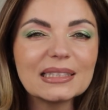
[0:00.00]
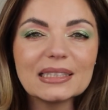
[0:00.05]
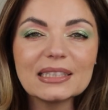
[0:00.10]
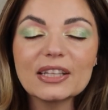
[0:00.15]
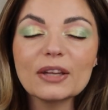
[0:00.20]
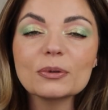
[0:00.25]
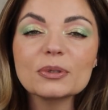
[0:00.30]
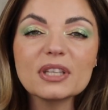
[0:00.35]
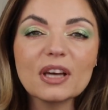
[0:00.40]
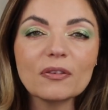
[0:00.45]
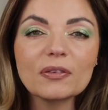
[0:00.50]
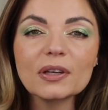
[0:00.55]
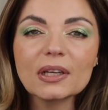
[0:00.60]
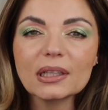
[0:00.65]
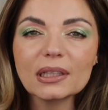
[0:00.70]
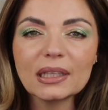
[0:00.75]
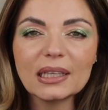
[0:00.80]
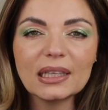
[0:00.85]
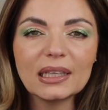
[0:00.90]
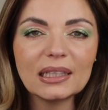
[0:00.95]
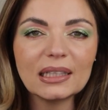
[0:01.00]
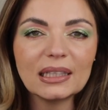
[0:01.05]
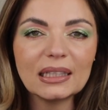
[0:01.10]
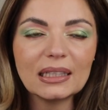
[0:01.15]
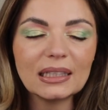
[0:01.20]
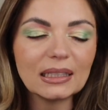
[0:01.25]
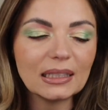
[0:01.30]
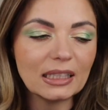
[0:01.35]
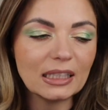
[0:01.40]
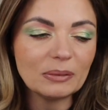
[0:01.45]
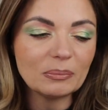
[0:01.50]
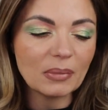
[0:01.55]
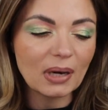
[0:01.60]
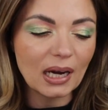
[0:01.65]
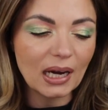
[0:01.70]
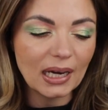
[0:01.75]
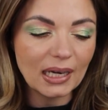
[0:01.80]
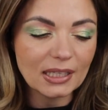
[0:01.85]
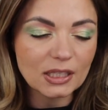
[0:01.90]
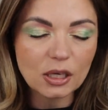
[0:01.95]
they're definitely in
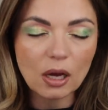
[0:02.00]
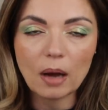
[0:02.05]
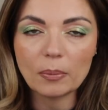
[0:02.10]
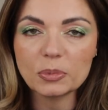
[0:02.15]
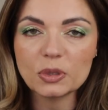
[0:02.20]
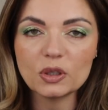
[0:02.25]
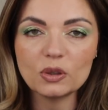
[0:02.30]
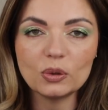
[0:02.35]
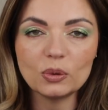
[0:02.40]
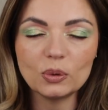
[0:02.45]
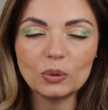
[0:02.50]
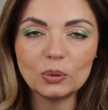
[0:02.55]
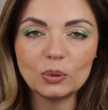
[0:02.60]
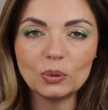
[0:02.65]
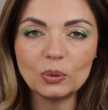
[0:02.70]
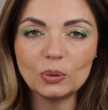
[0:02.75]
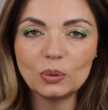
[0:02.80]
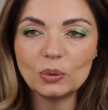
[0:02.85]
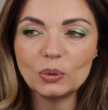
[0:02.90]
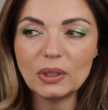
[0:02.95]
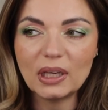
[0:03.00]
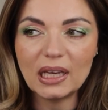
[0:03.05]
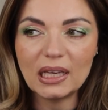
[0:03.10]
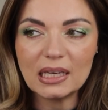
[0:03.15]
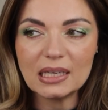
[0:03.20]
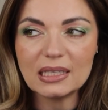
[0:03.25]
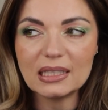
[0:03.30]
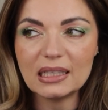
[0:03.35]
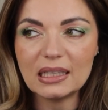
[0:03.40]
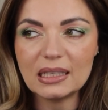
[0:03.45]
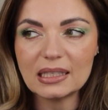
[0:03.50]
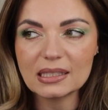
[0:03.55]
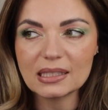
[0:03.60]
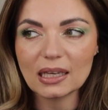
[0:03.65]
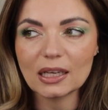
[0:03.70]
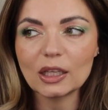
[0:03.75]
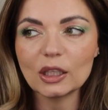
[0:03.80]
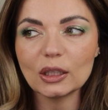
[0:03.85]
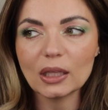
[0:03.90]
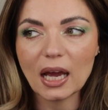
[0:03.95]
my top two indie
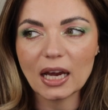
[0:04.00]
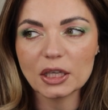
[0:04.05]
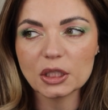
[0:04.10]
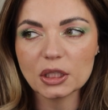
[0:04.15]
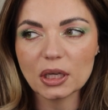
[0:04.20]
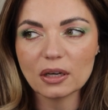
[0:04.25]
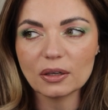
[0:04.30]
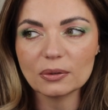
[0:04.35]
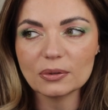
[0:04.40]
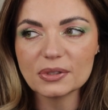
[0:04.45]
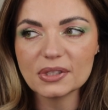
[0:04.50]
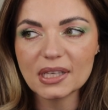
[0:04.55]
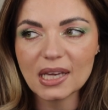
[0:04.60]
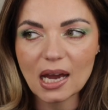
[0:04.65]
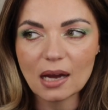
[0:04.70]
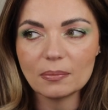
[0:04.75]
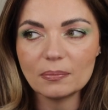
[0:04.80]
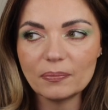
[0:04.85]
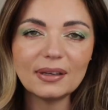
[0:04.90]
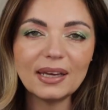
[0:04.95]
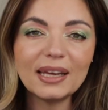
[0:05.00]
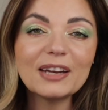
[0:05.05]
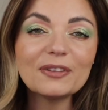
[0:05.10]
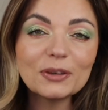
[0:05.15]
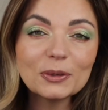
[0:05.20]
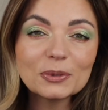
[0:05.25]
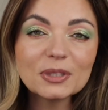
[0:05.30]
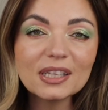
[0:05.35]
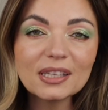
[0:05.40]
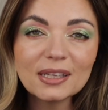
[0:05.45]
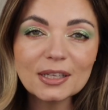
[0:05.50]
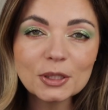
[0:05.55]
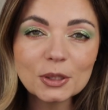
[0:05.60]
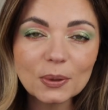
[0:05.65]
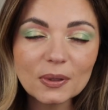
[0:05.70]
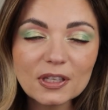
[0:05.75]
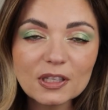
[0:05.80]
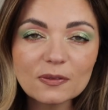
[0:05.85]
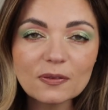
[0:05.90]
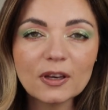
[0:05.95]
single eyeshadows, yeah. And if you did
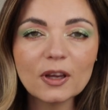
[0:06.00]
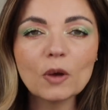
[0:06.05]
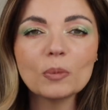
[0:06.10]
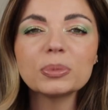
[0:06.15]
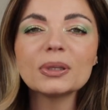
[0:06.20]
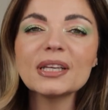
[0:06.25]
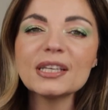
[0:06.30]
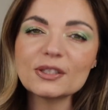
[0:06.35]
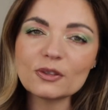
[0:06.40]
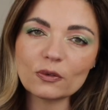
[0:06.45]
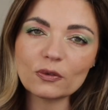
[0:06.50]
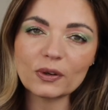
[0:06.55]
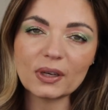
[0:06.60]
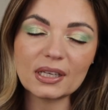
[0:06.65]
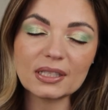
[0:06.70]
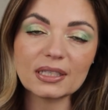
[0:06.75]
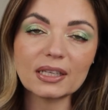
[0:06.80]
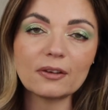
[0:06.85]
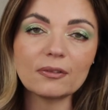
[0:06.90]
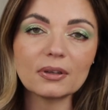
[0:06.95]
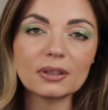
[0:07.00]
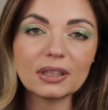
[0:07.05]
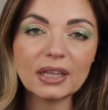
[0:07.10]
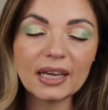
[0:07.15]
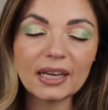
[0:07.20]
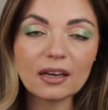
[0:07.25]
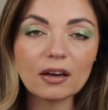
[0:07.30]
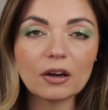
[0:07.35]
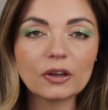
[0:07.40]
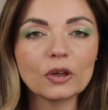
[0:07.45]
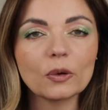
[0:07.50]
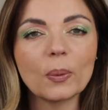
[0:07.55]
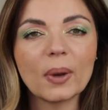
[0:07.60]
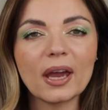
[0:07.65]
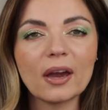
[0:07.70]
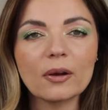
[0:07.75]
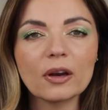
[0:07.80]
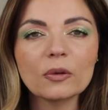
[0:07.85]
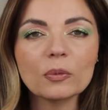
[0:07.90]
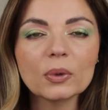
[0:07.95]
enjoy this video, please don't forget to give it a like on your way
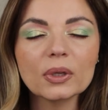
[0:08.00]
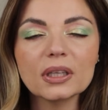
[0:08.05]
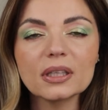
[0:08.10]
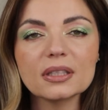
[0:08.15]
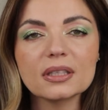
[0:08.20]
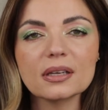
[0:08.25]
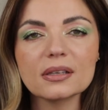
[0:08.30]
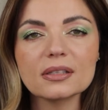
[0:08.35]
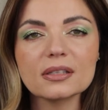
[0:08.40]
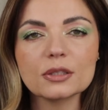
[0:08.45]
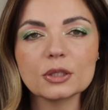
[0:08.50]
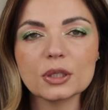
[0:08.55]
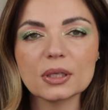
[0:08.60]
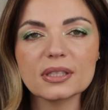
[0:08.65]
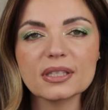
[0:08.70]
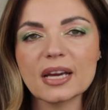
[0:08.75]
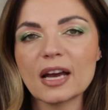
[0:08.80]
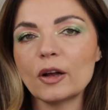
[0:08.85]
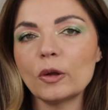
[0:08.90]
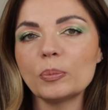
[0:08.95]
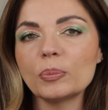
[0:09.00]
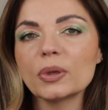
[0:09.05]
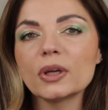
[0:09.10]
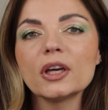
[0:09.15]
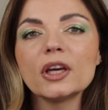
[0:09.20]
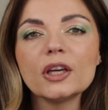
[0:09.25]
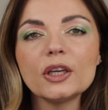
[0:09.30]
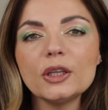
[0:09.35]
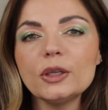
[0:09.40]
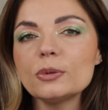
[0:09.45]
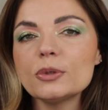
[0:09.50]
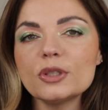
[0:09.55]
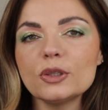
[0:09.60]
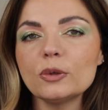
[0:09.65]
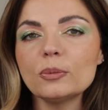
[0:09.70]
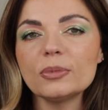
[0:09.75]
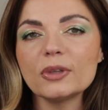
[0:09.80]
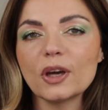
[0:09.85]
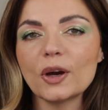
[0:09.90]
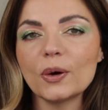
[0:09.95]
out. It really does just help
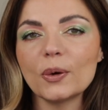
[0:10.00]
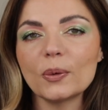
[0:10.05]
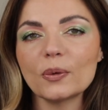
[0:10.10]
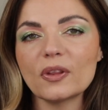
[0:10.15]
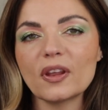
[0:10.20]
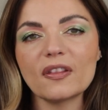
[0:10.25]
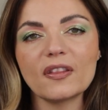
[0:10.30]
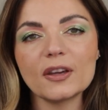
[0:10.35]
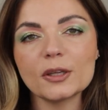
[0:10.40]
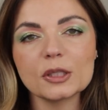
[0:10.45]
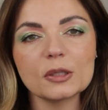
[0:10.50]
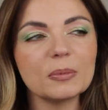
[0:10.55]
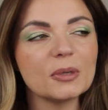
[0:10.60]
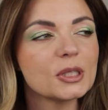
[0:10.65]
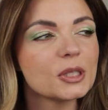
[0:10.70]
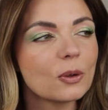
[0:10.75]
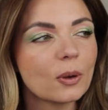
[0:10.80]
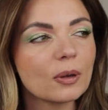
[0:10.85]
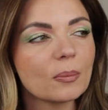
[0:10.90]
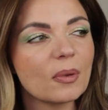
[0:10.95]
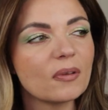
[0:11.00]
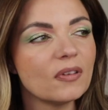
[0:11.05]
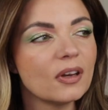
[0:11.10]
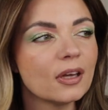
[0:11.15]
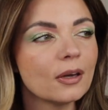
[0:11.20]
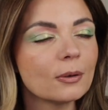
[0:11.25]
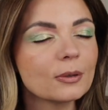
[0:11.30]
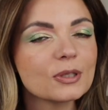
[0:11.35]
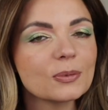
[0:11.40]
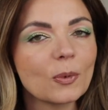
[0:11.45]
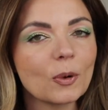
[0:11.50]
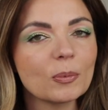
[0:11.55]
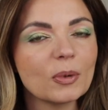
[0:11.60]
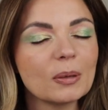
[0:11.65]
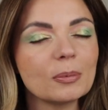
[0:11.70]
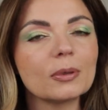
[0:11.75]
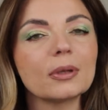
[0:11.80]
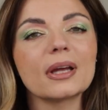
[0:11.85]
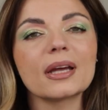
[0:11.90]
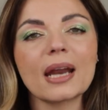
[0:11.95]
YouTube know that they should be showing my video to more
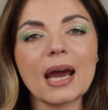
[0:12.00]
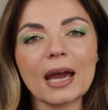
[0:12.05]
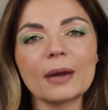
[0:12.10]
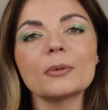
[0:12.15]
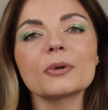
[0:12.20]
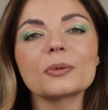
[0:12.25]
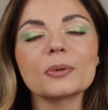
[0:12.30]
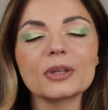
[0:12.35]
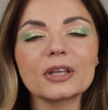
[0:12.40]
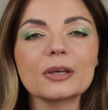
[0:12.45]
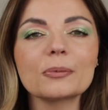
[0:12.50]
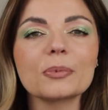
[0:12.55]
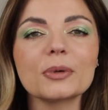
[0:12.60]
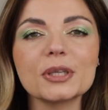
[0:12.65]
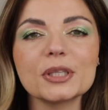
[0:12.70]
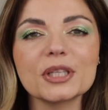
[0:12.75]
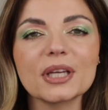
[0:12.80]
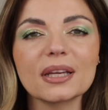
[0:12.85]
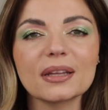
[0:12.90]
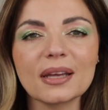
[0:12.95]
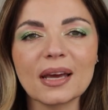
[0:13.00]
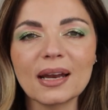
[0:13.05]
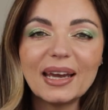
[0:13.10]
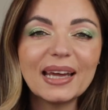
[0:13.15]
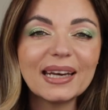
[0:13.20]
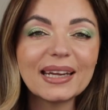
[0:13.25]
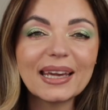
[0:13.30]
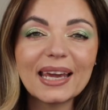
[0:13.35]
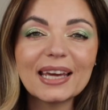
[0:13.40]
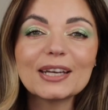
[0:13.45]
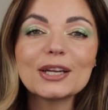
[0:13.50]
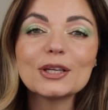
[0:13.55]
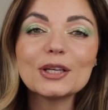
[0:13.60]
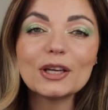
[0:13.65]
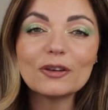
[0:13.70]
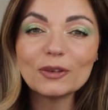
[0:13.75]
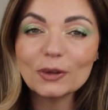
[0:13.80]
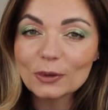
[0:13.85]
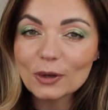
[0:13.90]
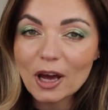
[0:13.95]
people, and I would really appreciate that. And again,
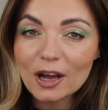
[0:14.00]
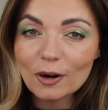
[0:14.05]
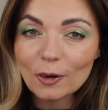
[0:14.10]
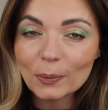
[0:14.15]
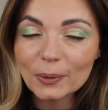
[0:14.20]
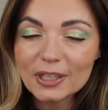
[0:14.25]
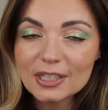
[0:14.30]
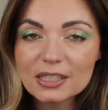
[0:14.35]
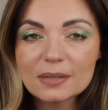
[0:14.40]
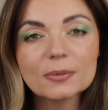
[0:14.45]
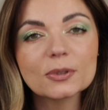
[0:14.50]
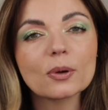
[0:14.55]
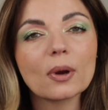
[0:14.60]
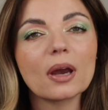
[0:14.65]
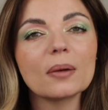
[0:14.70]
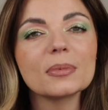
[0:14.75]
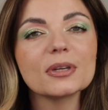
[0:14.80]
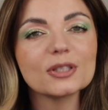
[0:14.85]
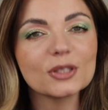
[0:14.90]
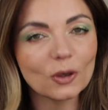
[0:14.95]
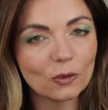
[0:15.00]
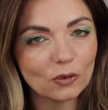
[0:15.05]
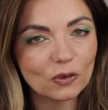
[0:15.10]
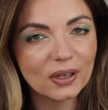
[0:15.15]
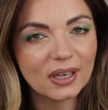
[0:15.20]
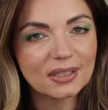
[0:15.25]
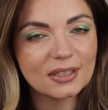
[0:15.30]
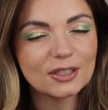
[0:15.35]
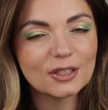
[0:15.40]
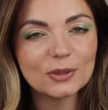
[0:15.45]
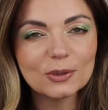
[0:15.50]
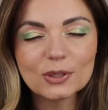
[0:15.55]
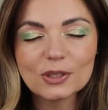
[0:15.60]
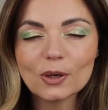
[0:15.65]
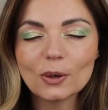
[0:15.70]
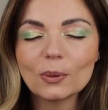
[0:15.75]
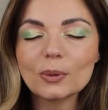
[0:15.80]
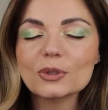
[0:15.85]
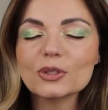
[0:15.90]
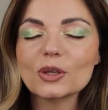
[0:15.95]
if you're not already subscribed, don't forget to do
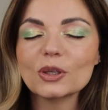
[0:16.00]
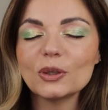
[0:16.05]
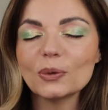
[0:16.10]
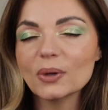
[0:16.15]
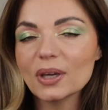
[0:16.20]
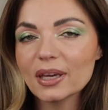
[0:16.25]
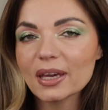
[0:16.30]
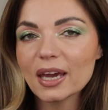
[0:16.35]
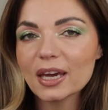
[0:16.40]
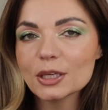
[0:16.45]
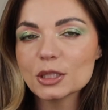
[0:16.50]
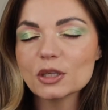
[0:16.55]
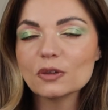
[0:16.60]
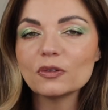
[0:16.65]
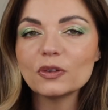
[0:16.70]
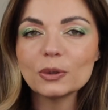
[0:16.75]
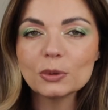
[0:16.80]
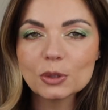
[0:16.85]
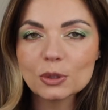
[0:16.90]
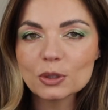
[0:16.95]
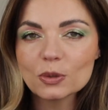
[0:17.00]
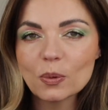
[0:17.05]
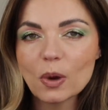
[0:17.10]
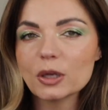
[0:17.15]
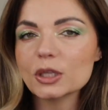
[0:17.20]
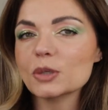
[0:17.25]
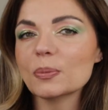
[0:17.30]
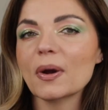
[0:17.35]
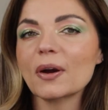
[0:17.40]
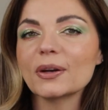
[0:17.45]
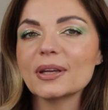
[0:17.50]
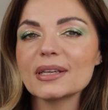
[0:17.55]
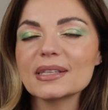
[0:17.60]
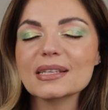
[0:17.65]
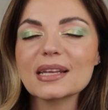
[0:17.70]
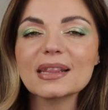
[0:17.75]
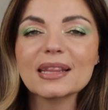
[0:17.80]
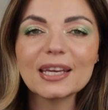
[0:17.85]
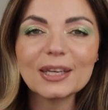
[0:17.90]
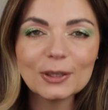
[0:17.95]
so so you can catch future swatch
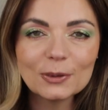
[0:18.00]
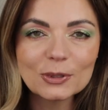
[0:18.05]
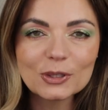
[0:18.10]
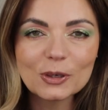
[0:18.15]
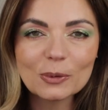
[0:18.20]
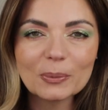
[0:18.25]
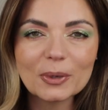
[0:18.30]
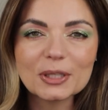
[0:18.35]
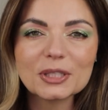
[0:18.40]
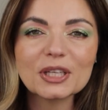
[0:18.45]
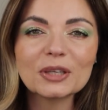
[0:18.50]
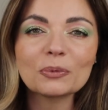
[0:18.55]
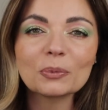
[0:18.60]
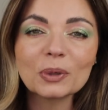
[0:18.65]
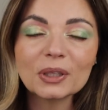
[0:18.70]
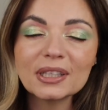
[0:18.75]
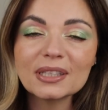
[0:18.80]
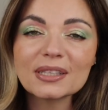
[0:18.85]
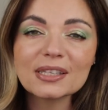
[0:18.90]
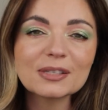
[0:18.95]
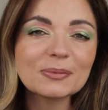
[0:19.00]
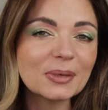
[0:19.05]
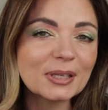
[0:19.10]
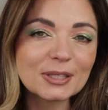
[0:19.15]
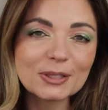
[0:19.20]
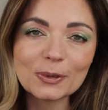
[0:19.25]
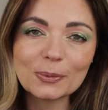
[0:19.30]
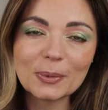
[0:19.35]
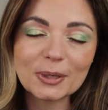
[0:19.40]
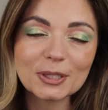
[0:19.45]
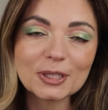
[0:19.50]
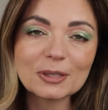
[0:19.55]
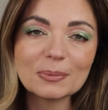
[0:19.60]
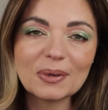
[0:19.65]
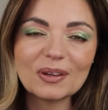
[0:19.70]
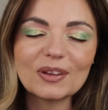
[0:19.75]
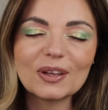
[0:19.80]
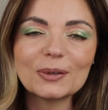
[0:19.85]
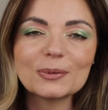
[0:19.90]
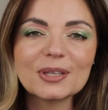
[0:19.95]
parties. Thank you so much. It really does mean so much to
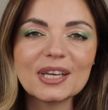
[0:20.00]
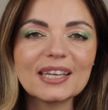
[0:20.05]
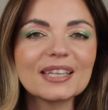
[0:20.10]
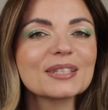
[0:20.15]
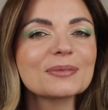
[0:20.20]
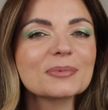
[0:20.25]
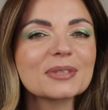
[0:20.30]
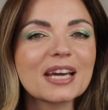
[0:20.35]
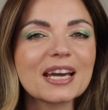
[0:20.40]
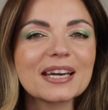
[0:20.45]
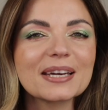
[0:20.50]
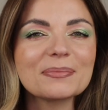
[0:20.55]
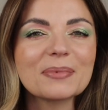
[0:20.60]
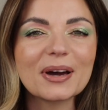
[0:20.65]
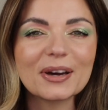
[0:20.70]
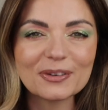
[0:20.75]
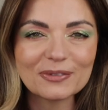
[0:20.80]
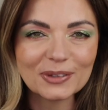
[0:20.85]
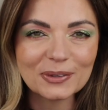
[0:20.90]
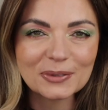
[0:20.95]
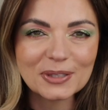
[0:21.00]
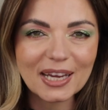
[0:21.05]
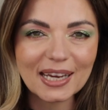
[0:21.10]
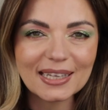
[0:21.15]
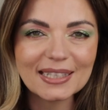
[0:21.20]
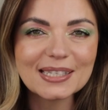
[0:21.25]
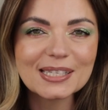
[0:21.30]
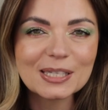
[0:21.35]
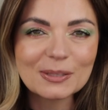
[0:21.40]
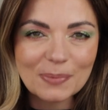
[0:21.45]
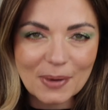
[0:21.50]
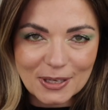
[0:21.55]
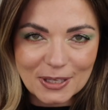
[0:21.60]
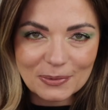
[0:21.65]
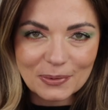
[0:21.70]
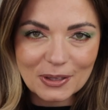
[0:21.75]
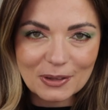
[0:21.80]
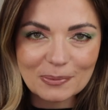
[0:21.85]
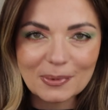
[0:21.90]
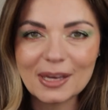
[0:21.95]
me that you take some time out of your day to spend
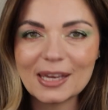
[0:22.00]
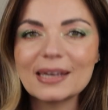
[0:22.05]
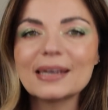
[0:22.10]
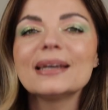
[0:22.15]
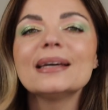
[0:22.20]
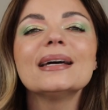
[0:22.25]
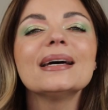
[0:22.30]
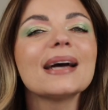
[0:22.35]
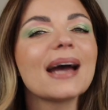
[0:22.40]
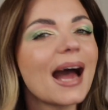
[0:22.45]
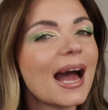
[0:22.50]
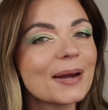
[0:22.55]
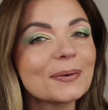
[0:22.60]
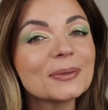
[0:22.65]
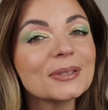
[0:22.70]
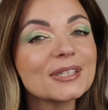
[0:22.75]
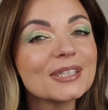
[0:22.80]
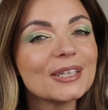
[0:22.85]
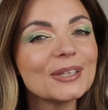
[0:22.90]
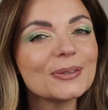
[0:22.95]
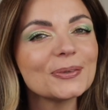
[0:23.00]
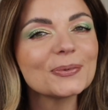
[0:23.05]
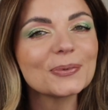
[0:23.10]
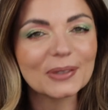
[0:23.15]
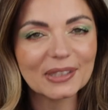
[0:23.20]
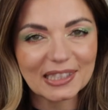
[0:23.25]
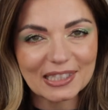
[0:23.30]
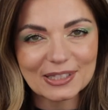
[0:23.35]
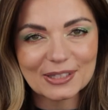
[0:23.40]
it with me. I will see you really